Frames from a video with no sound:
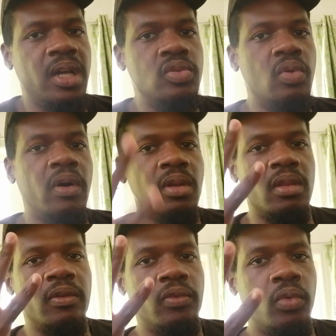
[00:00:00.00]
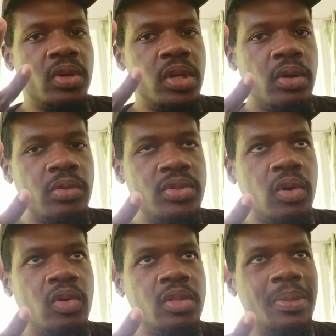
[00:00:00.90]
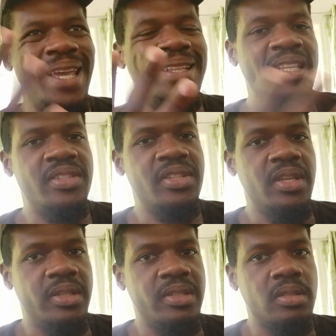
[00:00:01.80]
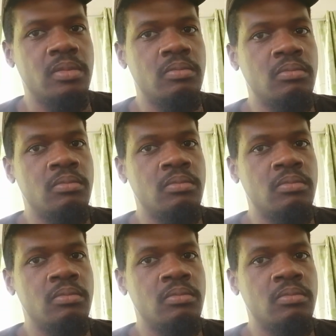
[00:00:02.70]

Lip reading: and do another 4 years, you're going to be 86.